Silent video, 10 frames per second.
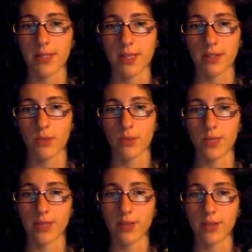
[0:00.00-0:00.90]
Santa
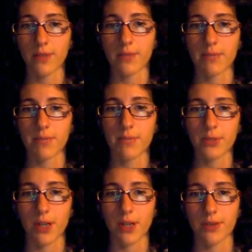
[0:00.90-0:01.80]
was love in
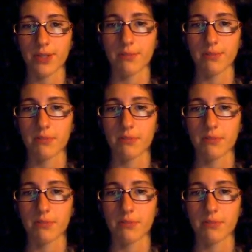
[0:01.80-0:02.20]
people's hearts.